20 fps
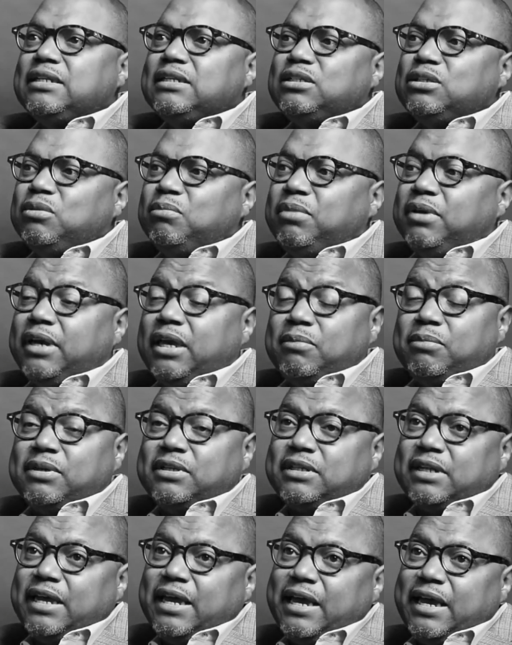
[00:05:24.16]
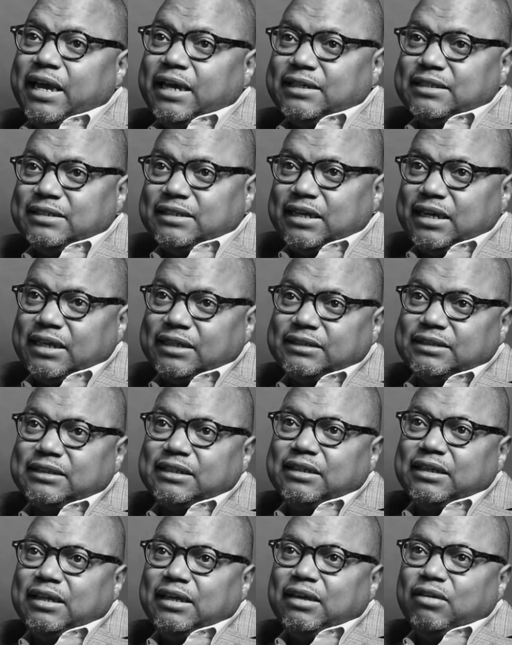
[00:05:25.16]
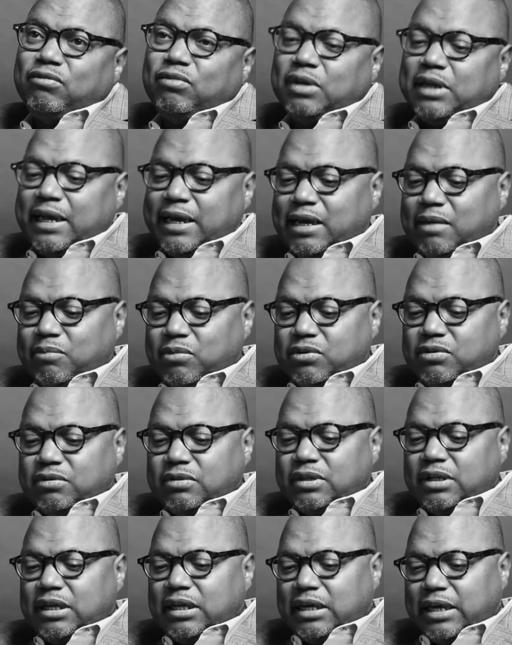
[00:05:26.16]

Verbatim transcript: to be able to access reliable,